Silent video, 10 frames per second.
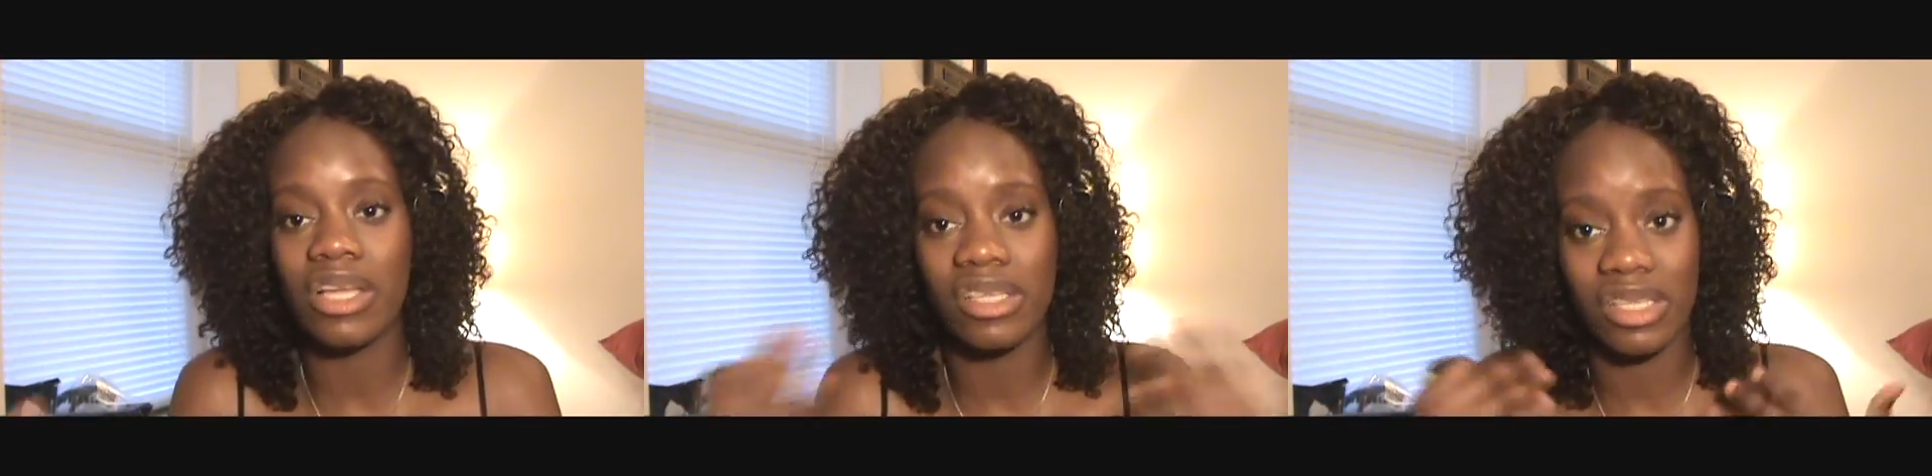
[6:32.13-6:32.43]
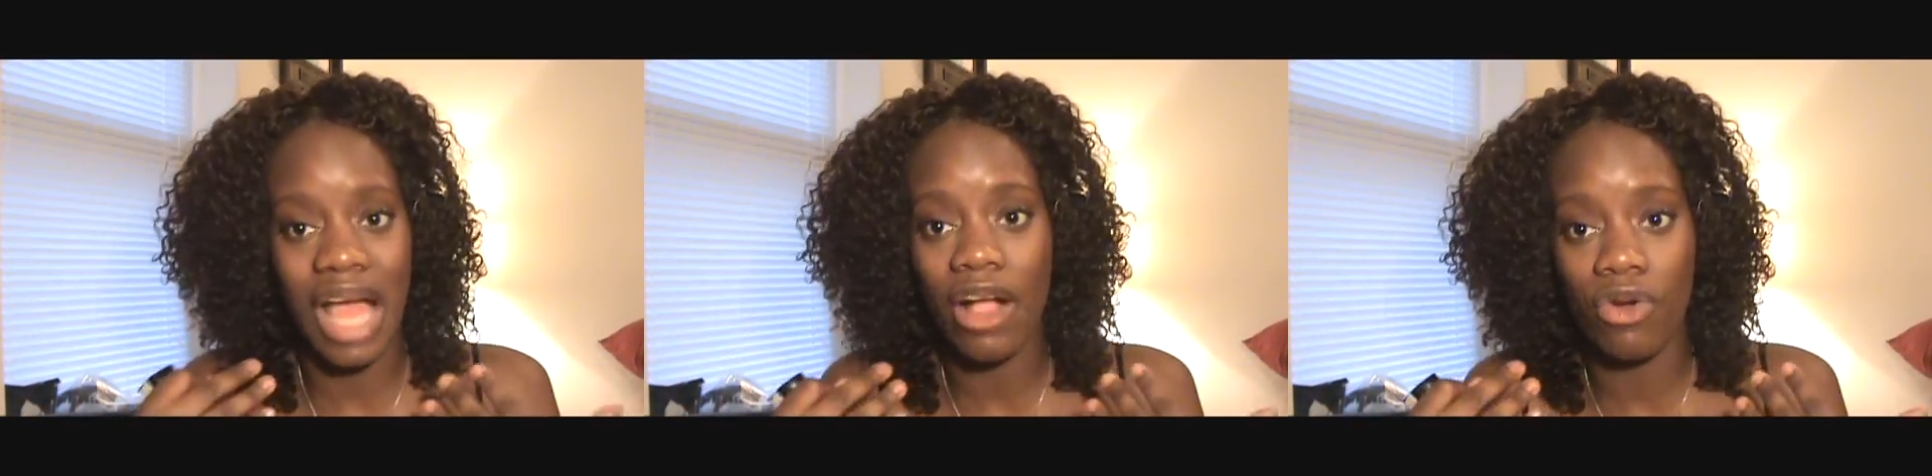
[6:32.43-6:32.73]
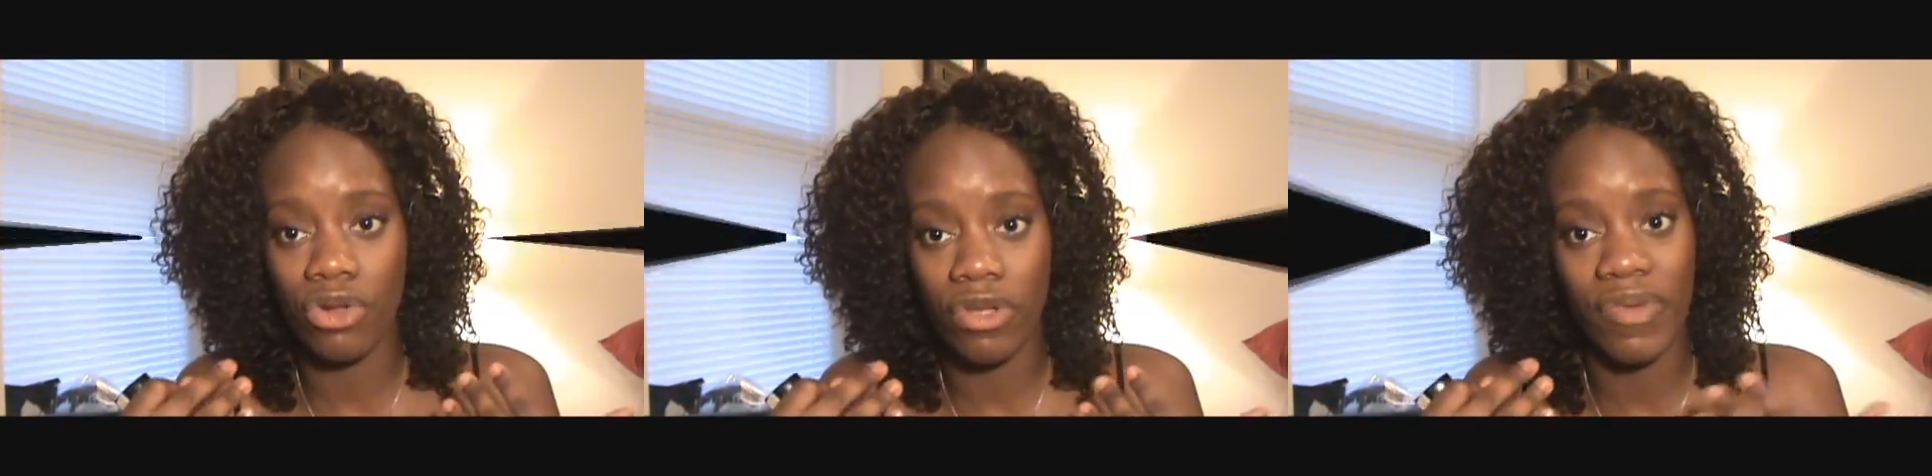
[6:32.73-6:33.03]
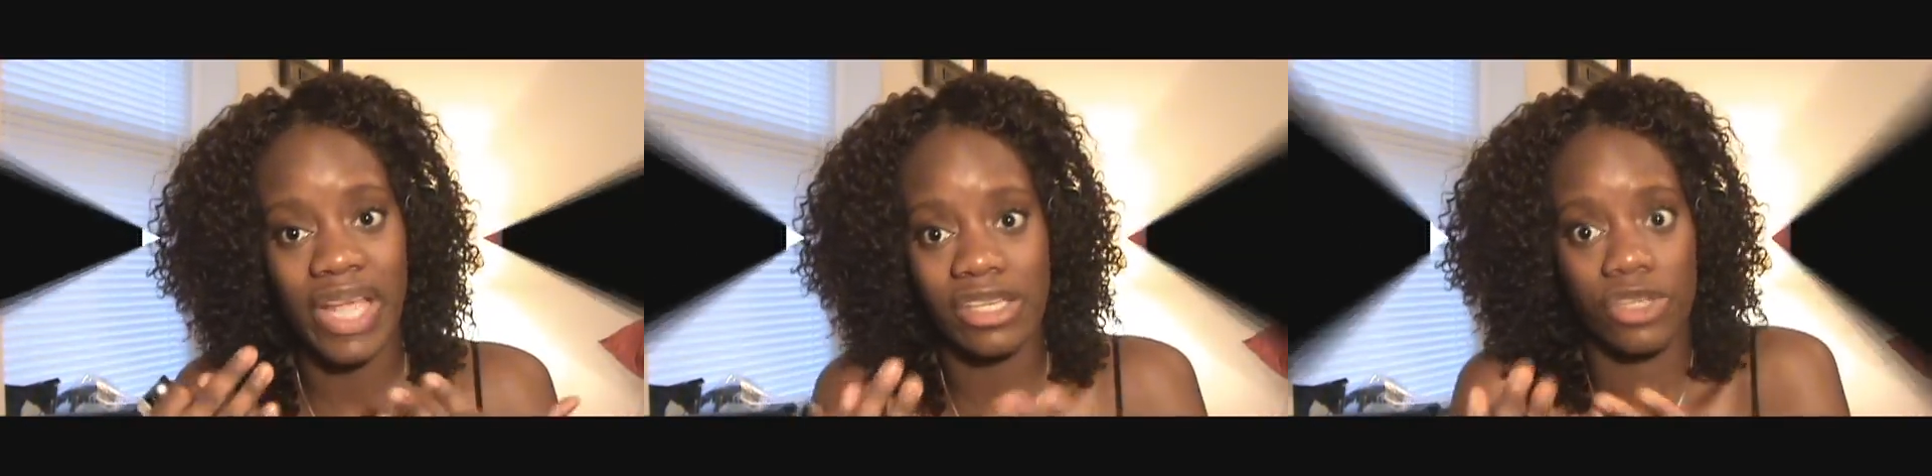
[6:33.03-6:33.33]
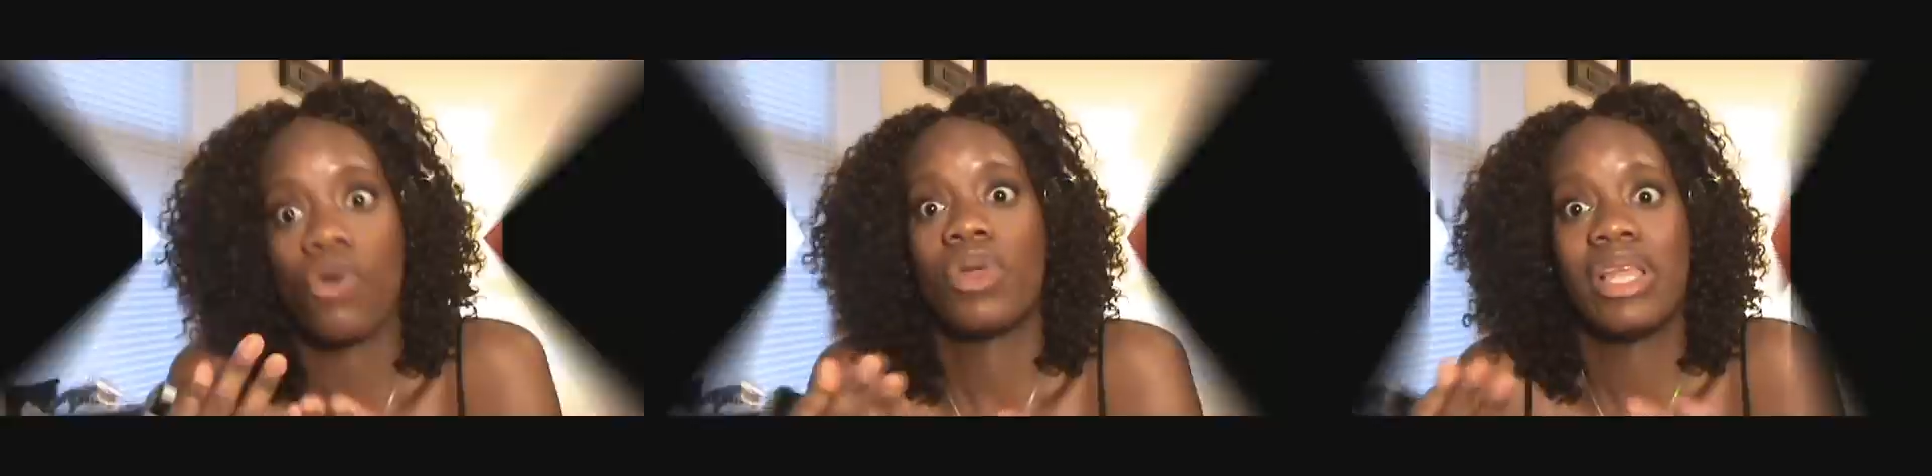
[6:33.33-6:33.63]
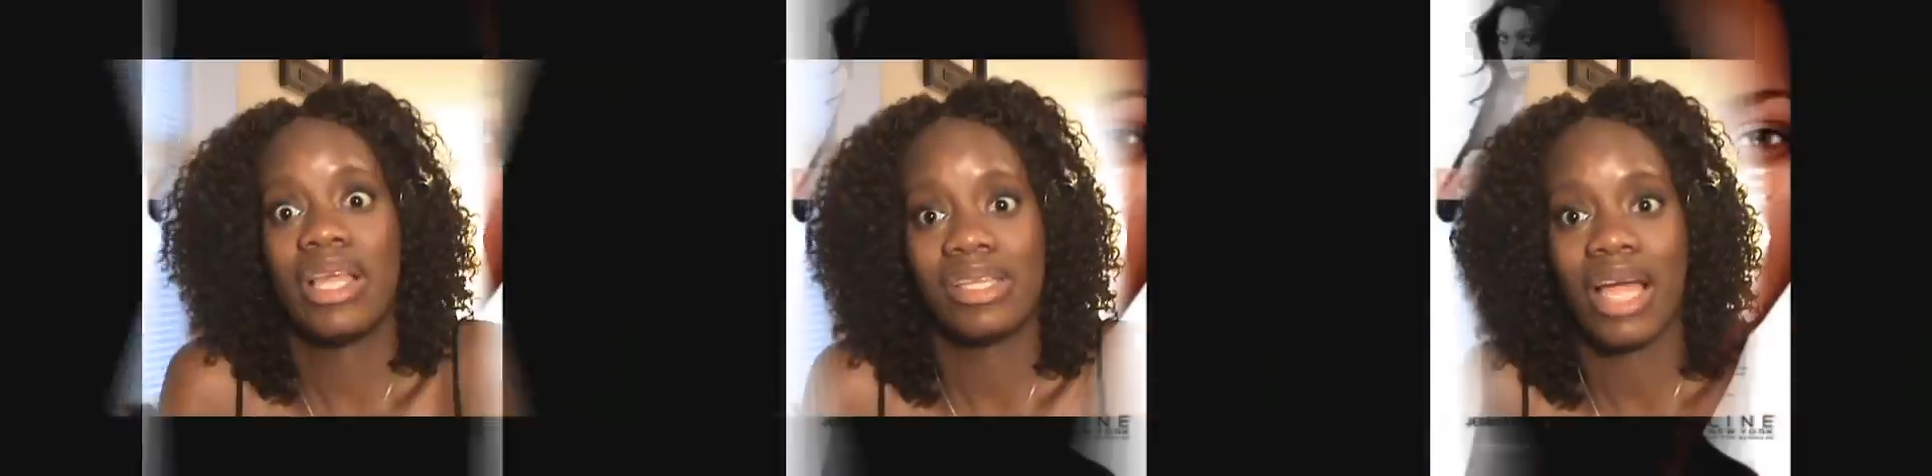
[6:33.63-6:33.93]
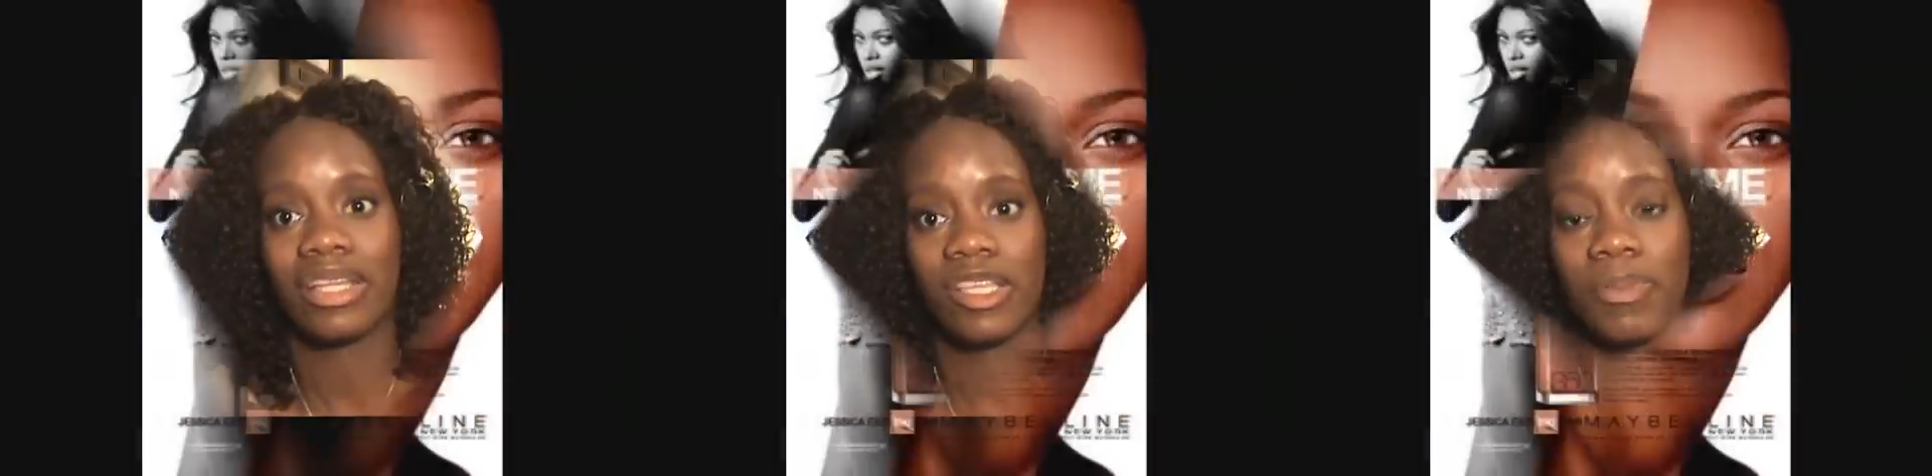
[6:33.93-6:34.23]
because it's not going on your face, it's going inside the